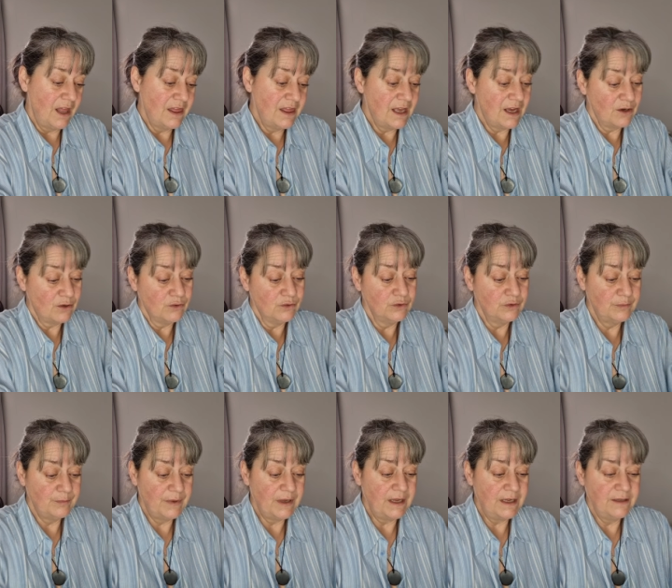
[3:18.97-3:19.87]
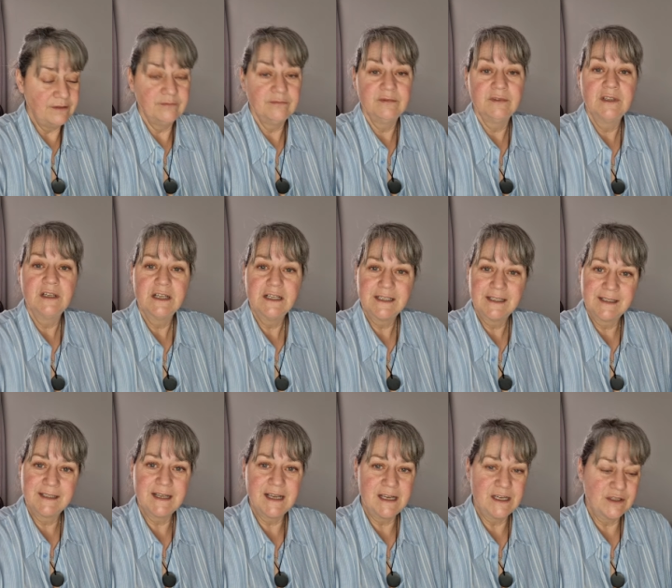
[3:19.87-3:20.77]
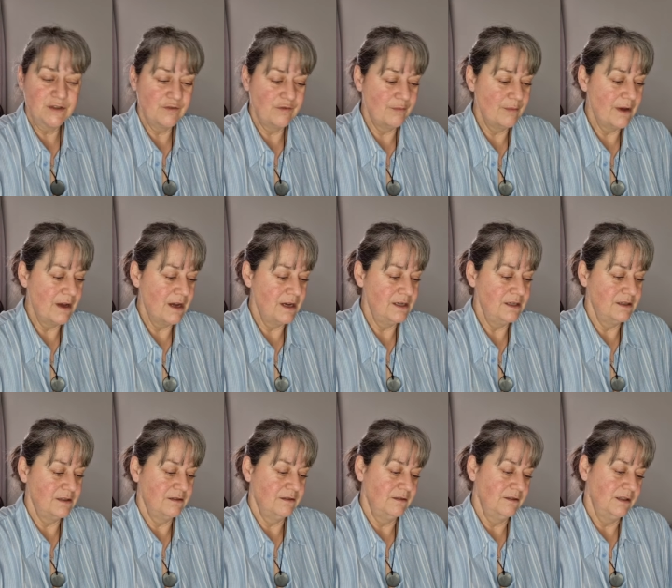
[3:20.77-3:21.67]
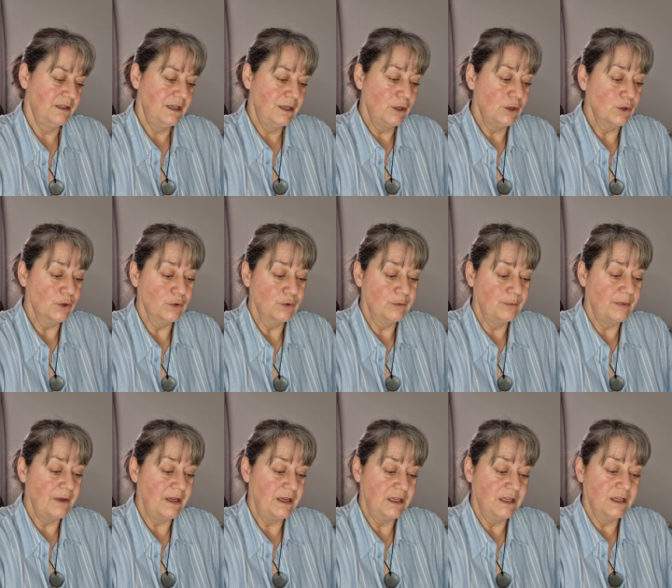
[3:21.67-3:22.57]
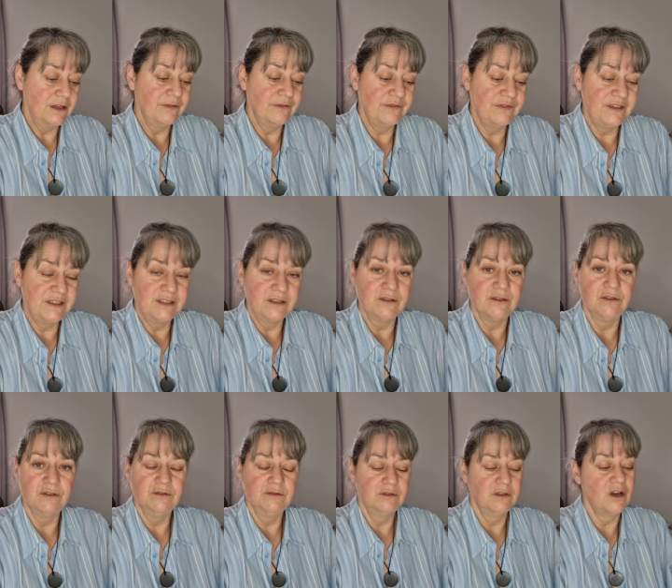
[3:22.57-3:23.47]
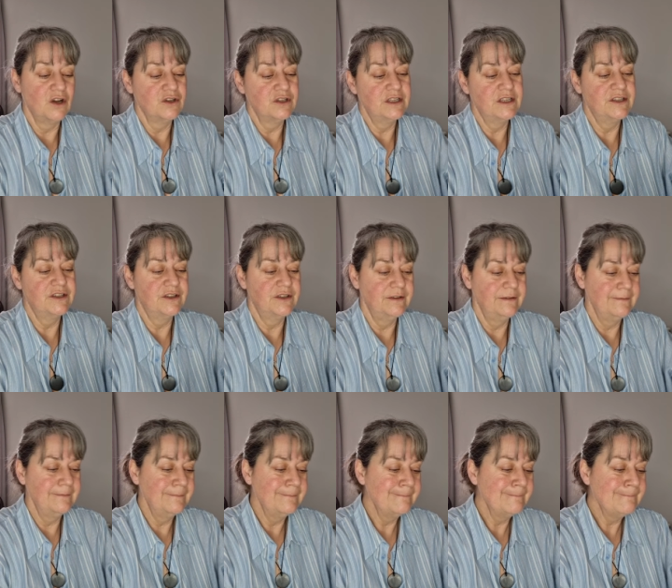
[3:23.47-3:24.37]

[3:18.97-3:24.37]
And that could be a state of mind. It could be a physical condition.